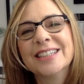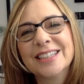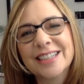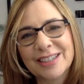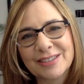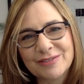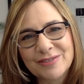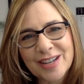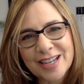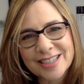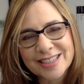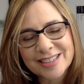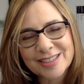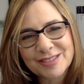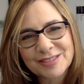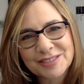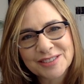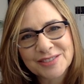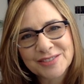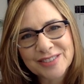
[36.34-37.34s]
a fashion
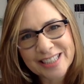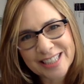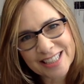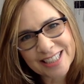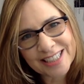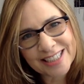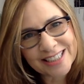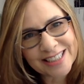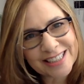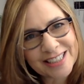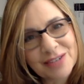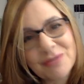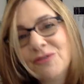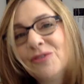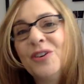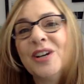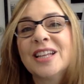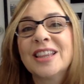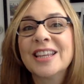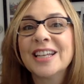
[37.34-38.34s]
tour of Italy
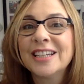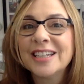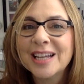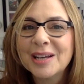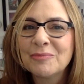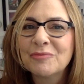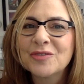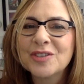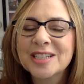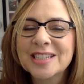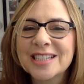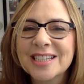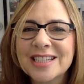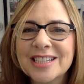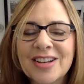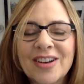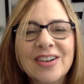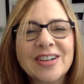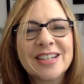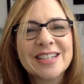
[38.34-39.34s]
with an emphasis
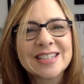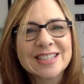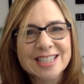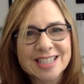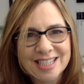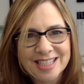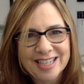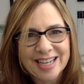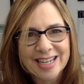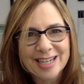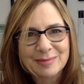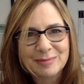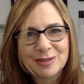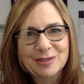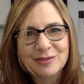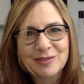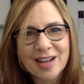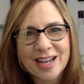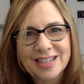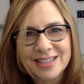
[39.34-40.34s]
on sustainable
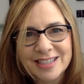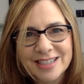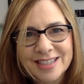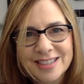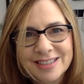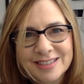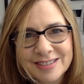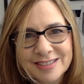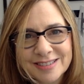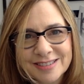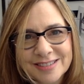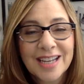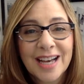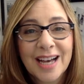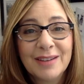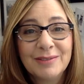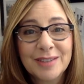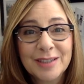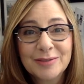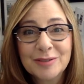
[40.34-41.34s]
fashion.
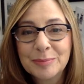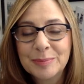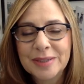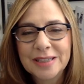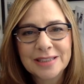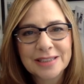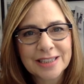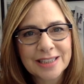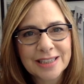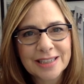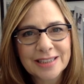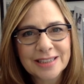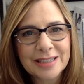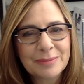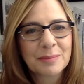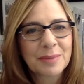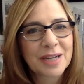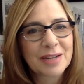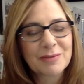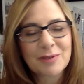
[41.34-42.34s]
I've never been to Italy,
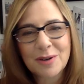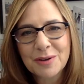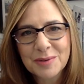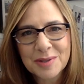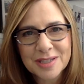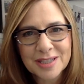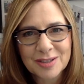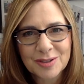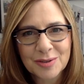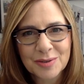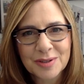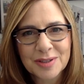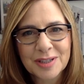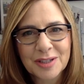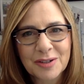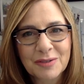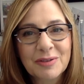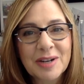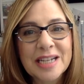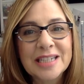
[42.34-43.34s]
but I've always adored the
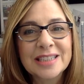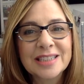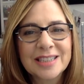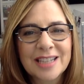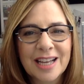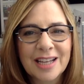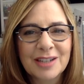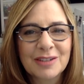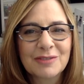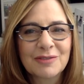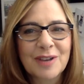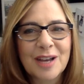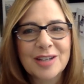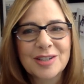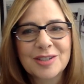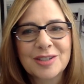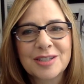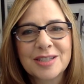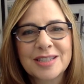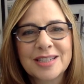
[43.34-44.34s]
great Italian
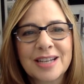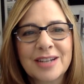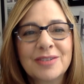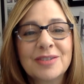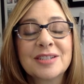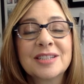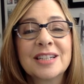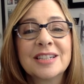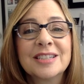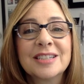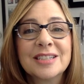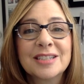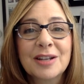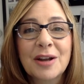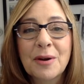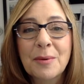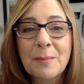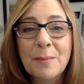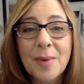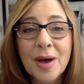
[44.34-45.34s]
fashion designers such as
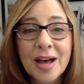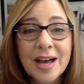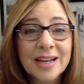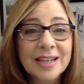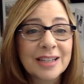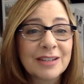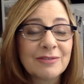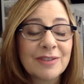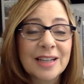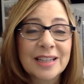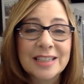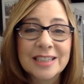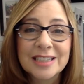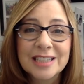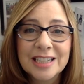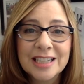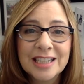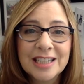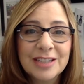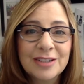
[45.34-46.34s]
Armani,
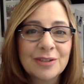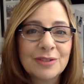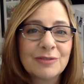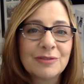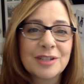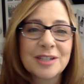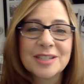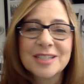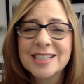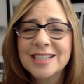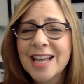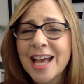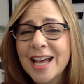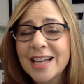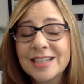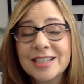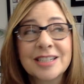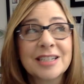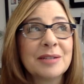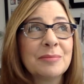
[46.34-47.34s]
Valentino,
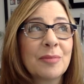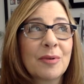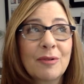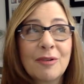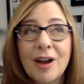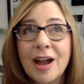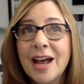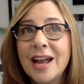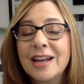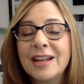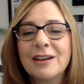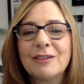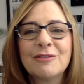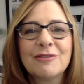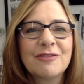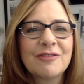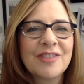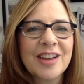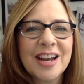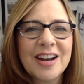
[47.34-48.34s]
Versace, Prada,
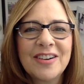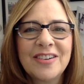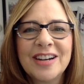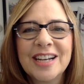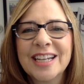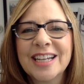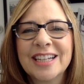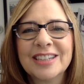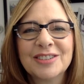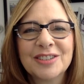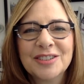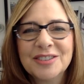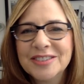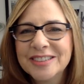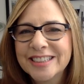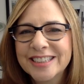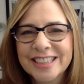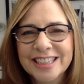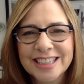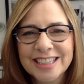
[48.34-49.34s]
Ferre, and
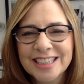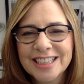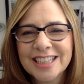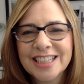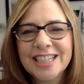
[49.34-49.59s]
Gucci.